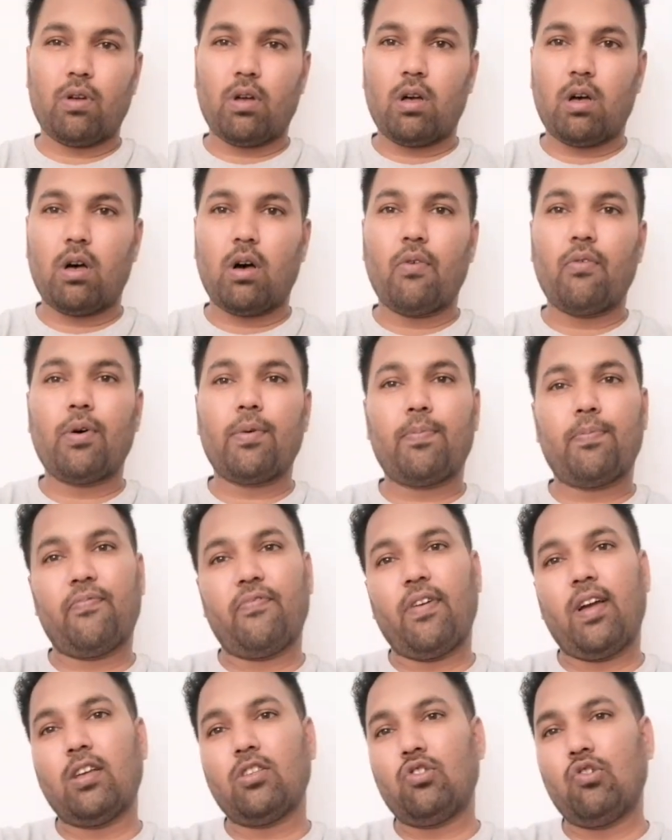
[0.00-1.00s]
our
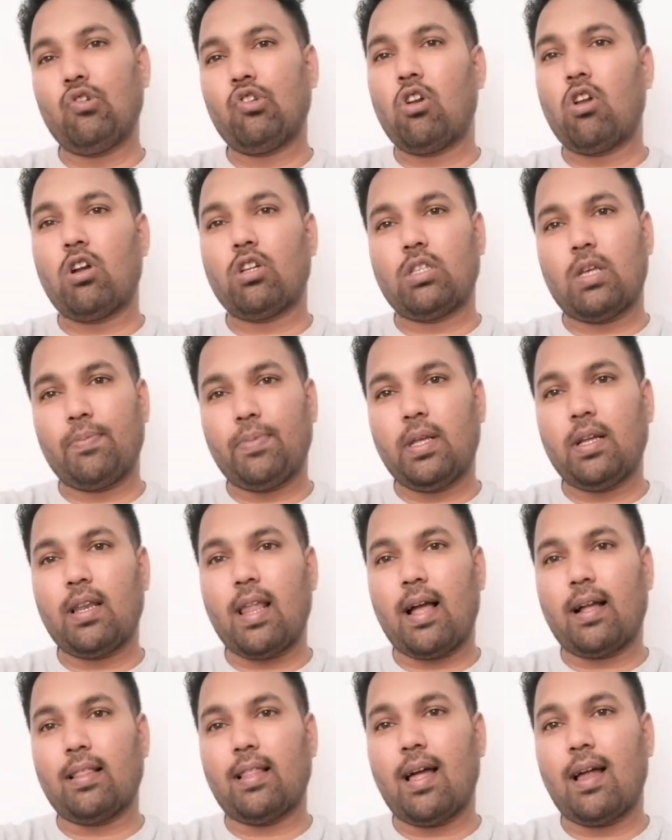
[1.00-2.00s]
phase neutral or something
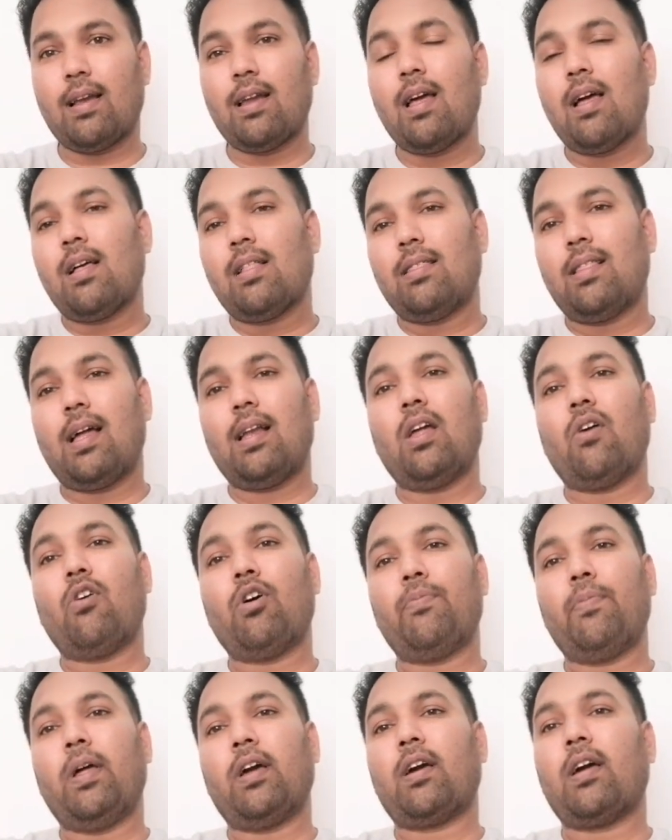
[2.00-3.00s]
like that, then
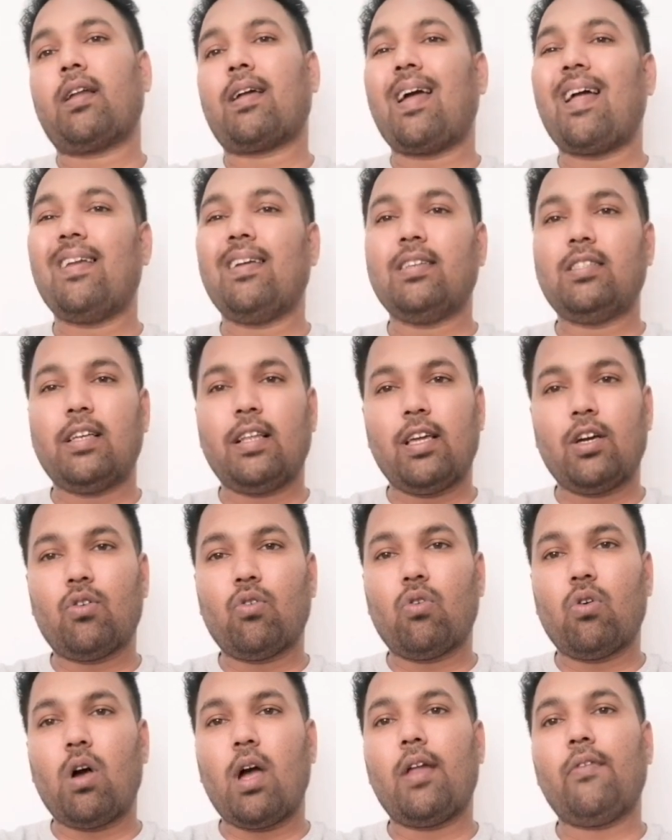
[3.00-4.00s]
our breaker can easily
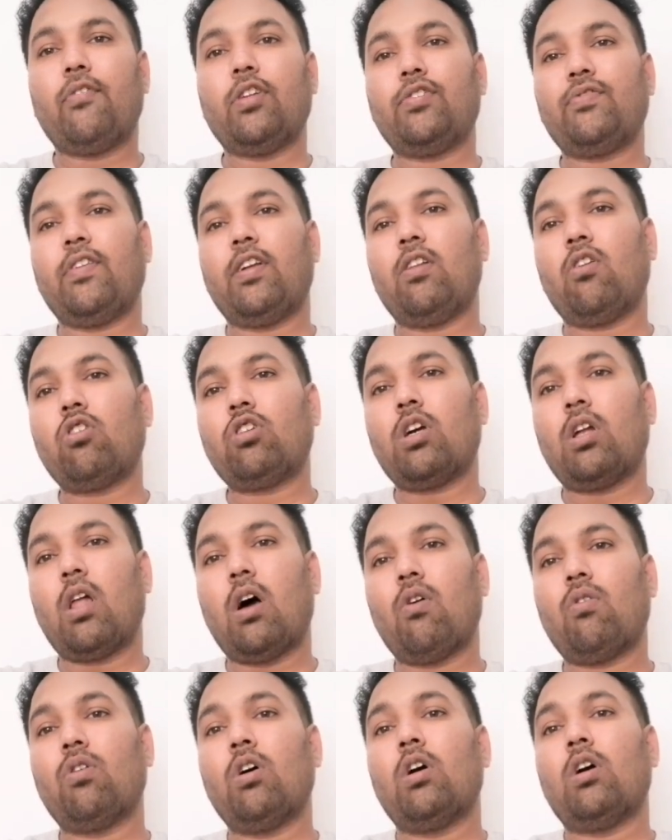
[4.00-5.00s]
go, and which will not
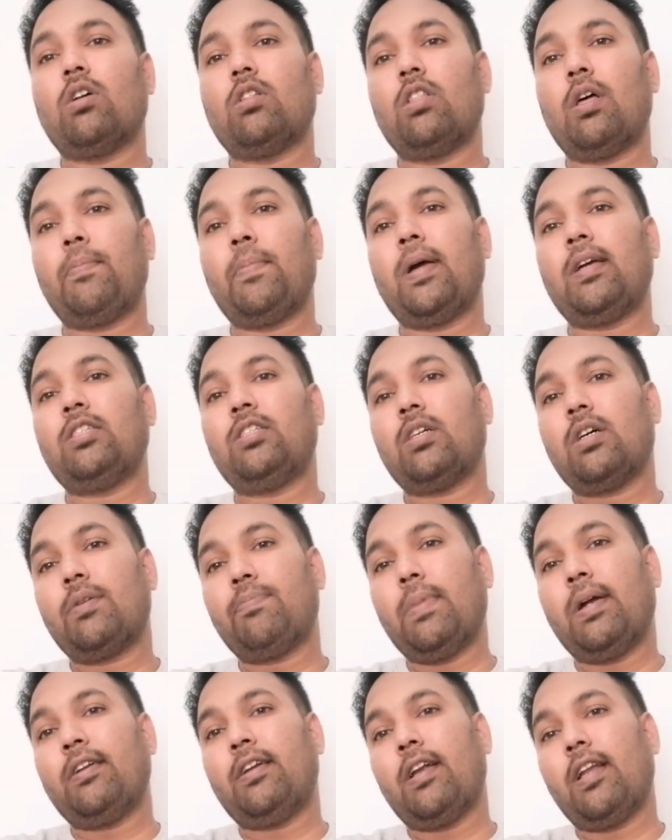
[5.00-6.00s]
allow the major
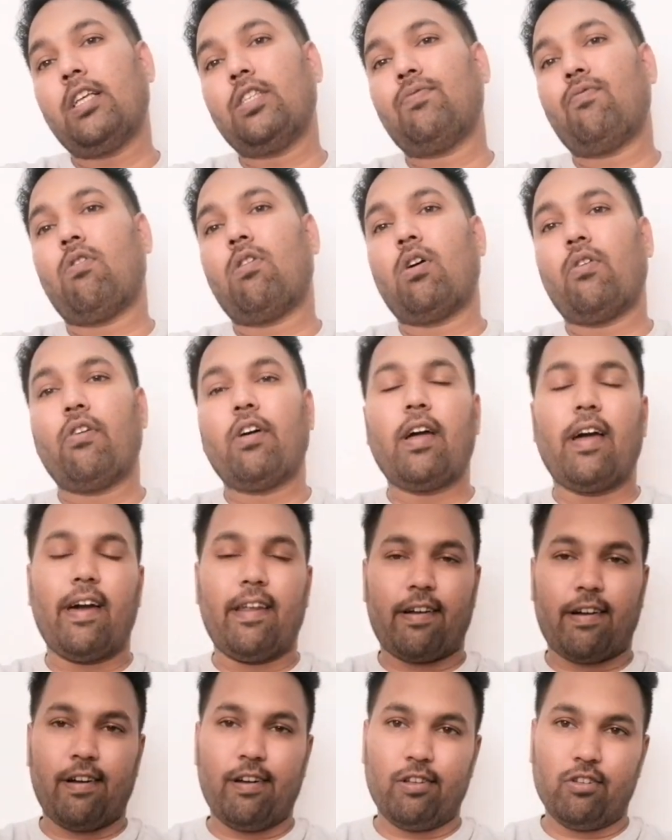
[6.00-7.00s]
maintenance for our
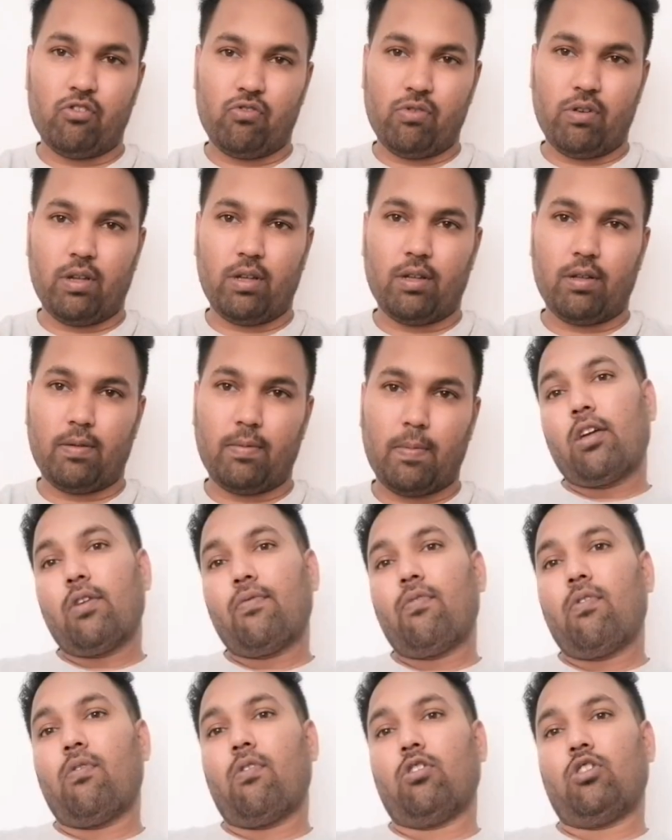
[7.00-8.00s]
air conditioning. Thank
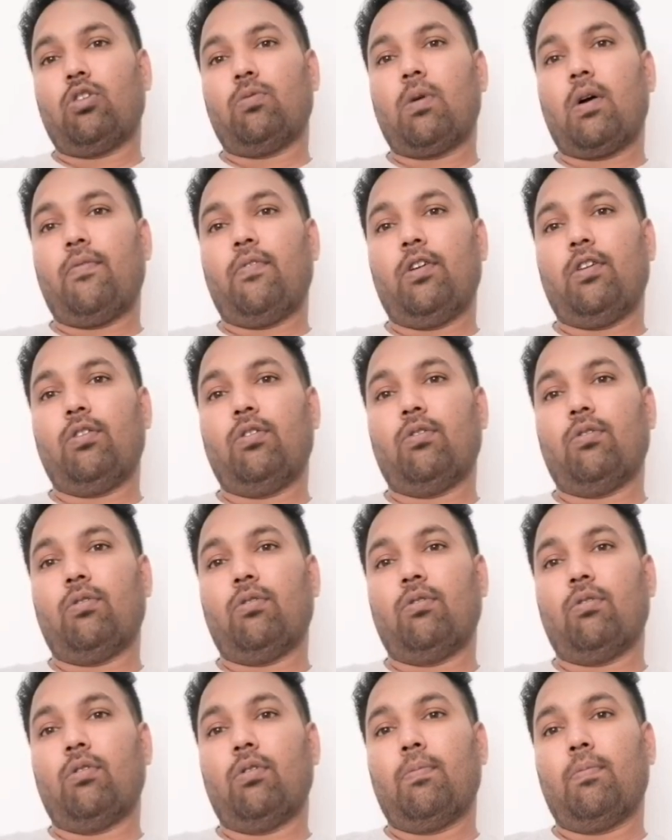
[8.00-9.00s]
you for watching my
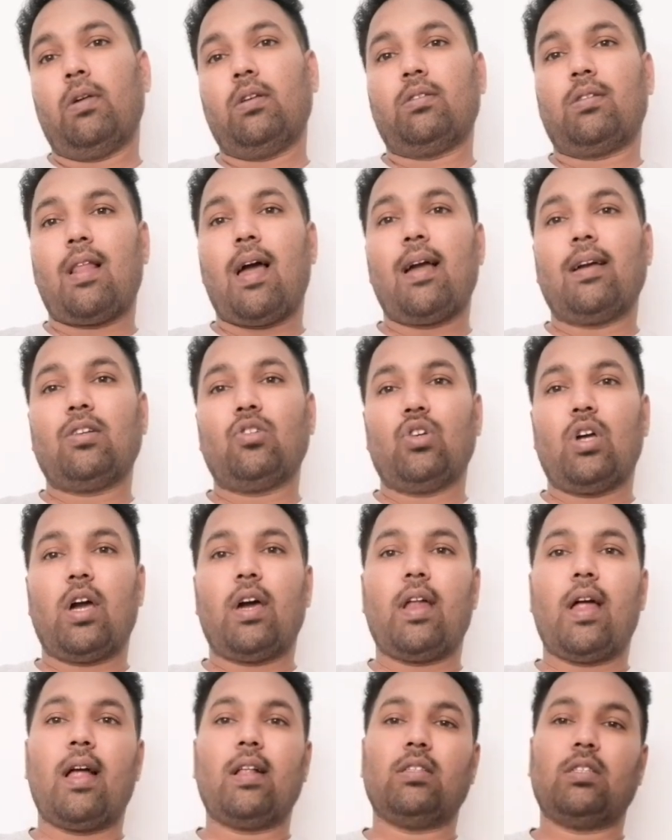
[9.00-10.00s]
video. Please like,
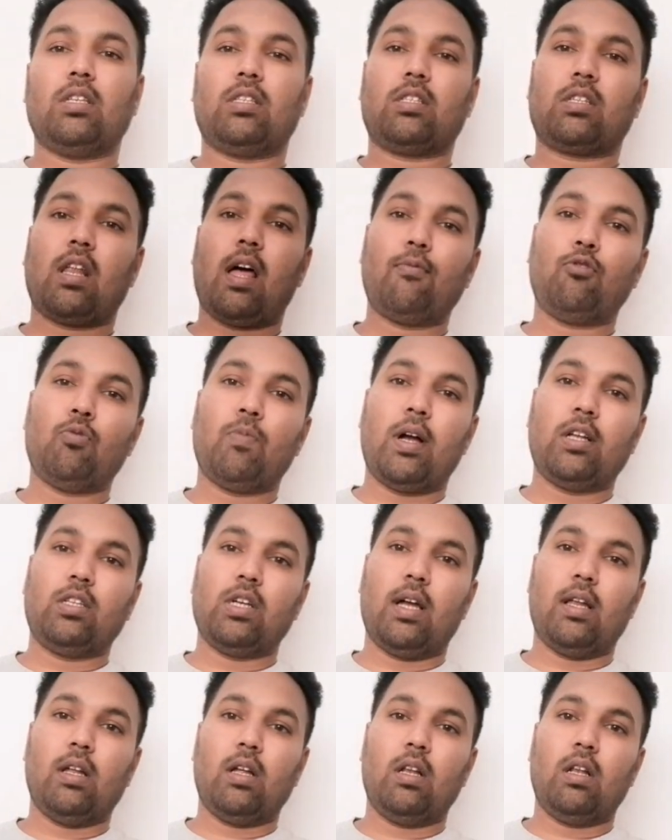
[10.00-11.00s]
share and subscribe to my
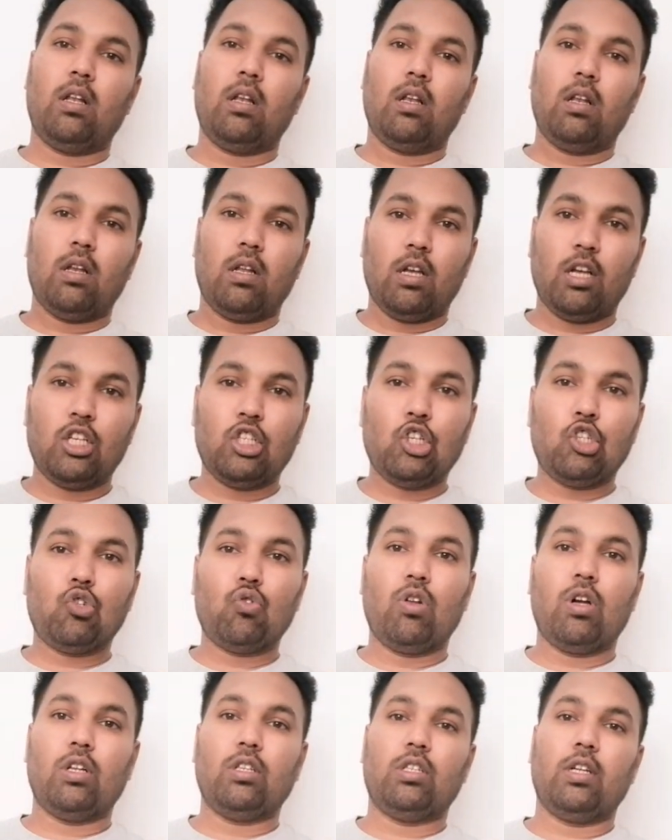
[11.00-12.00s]
channel. Easy
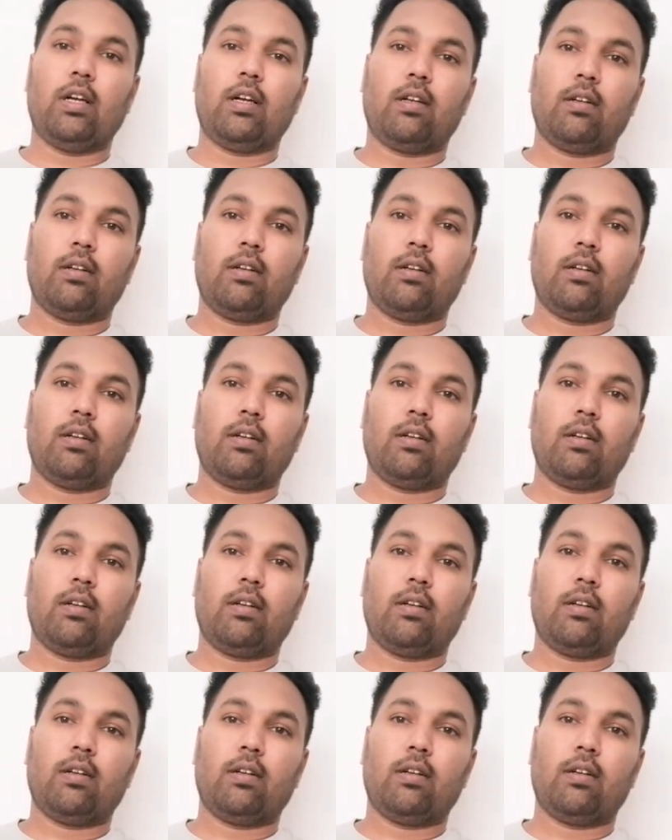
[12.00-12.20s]
to learn tech.